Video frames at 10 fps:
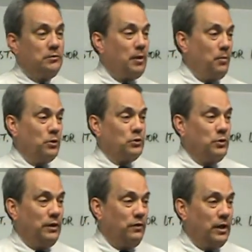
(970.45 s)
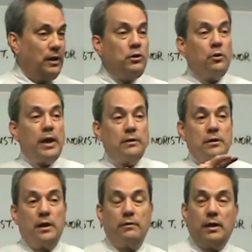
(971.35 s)
my birth certificate, and you know
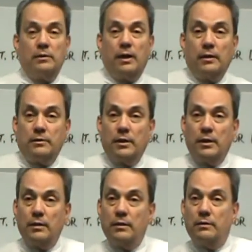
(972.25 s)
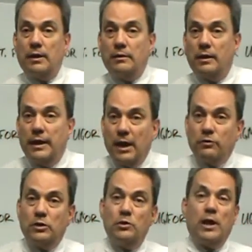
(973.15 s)
that account
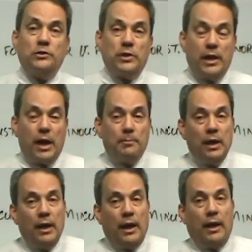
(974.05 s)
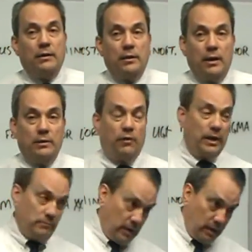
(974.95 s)
that you guys set up, and in
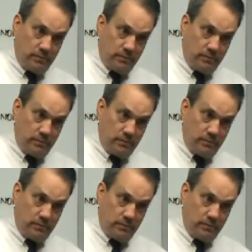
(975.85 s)
fact,